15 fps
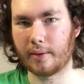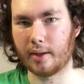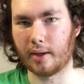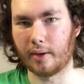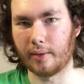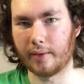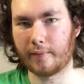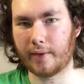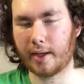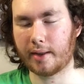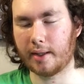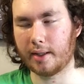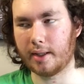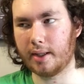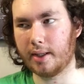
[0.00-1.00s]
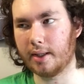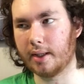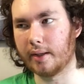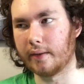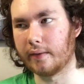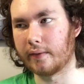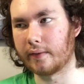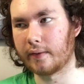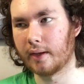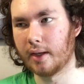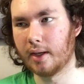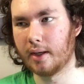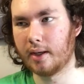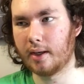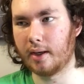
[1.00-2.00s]
The fact that he is
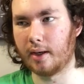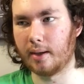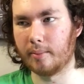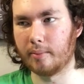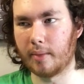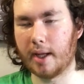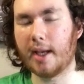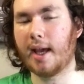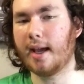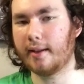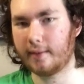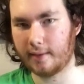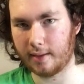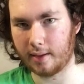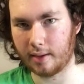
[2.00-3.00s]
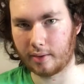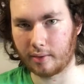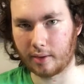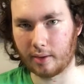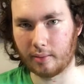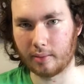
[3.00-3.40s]
an anti-hero,